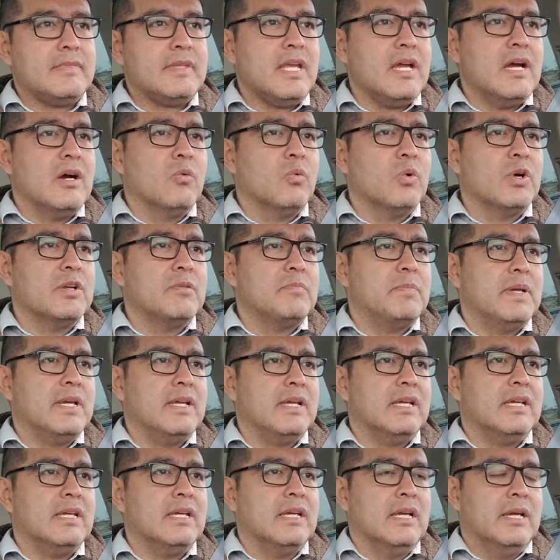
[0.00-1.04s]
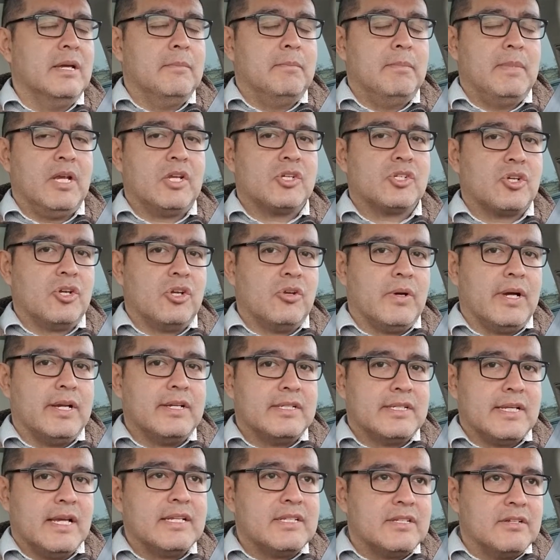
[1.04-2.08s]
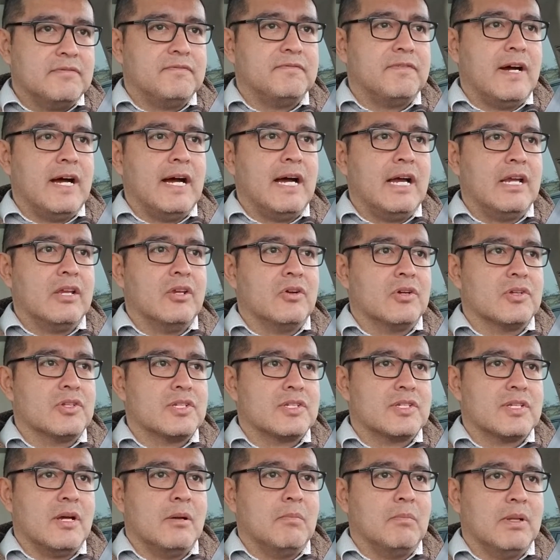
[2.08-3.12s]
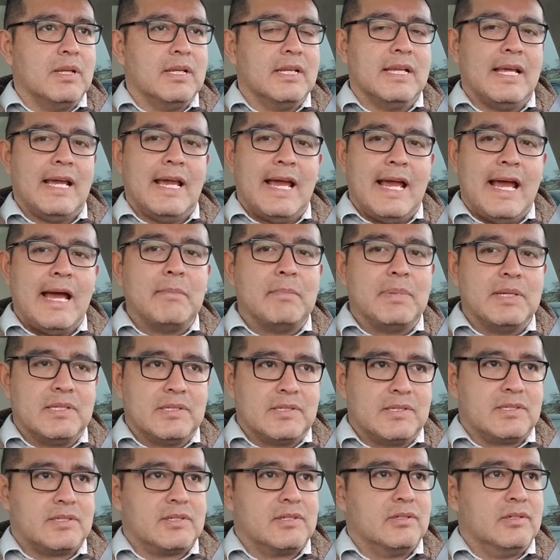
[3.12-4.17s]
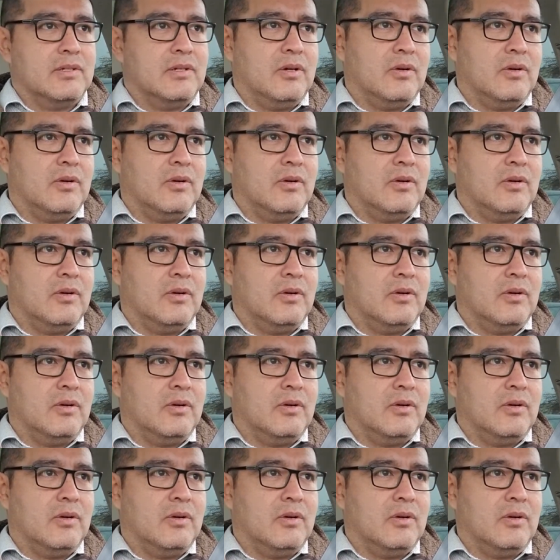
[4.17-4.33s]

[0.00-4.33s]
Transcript: would be, make sure you identify your stumbling habits.